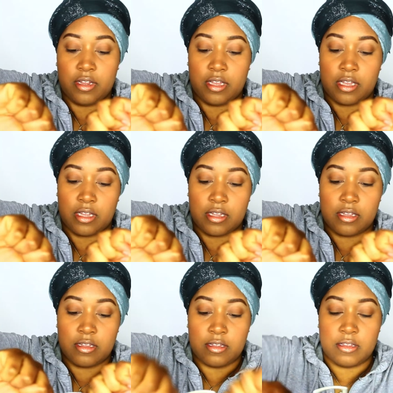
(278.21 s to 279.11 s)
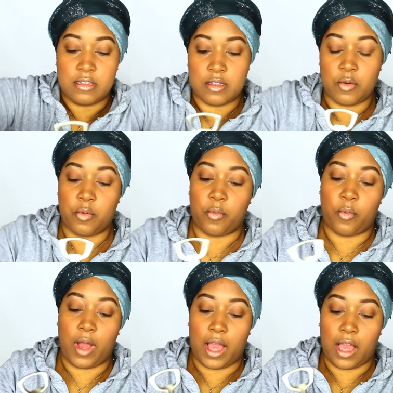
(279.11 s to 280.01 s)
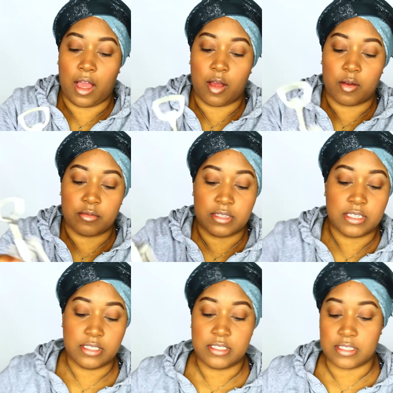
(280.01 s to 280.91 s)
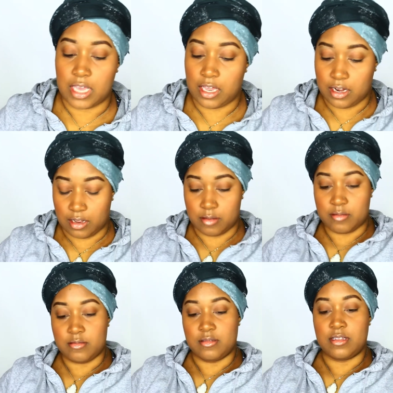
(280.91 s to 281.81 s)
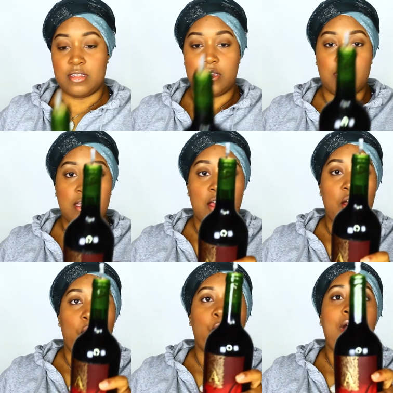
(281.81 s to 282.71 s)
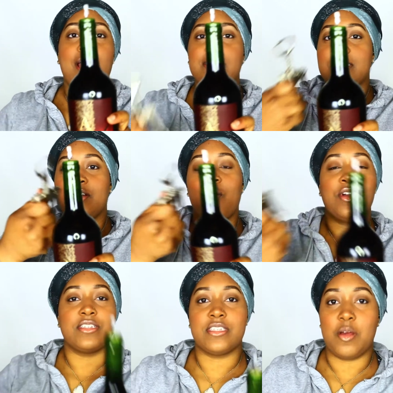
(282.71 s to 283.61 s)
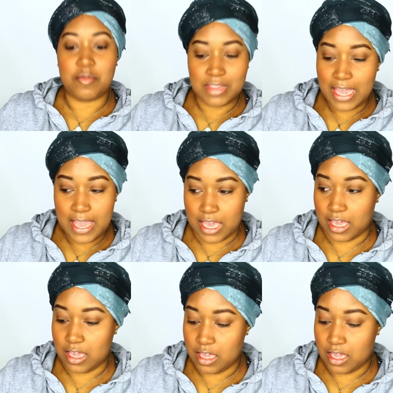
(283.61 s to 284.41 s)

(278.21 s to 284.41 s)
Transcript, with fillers: Again. Wow. This is ghetto. Why is the cork so thick?